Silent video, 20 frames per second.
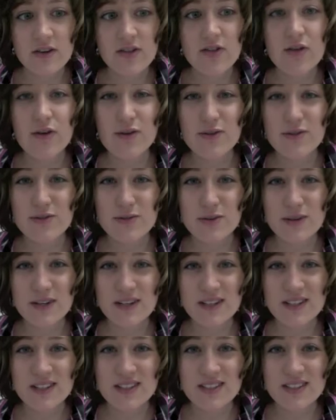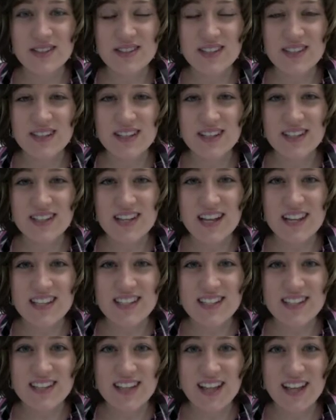Those words
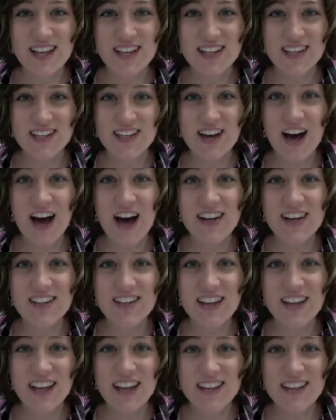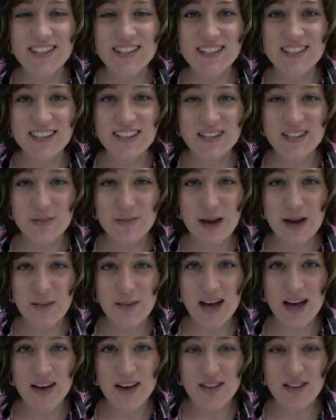taste like cotton candy in my
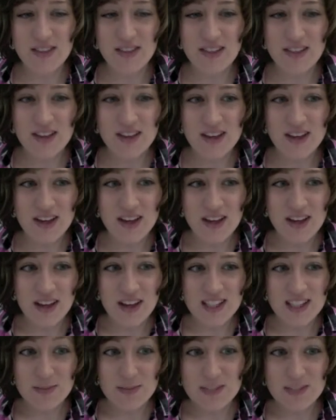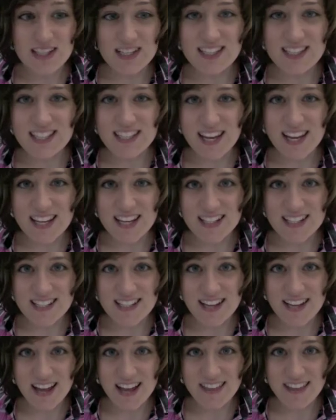mouth. A split second,
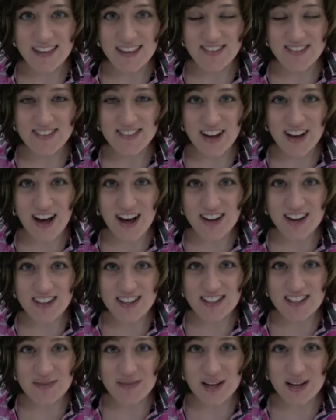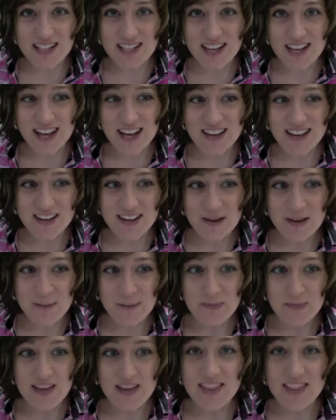and they have gone into my tongue.
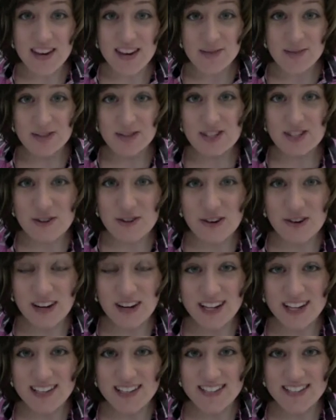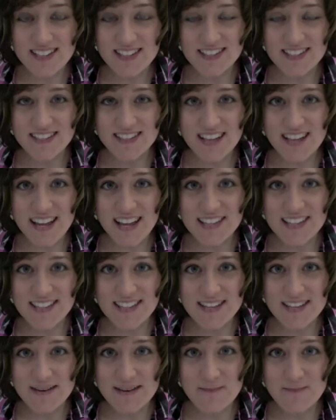Then I'm sure I can still
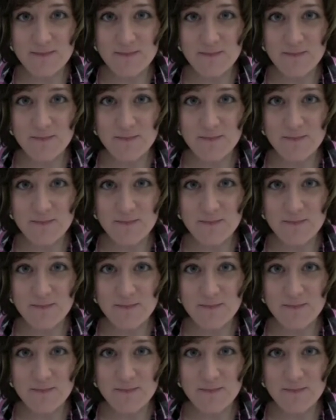taste them,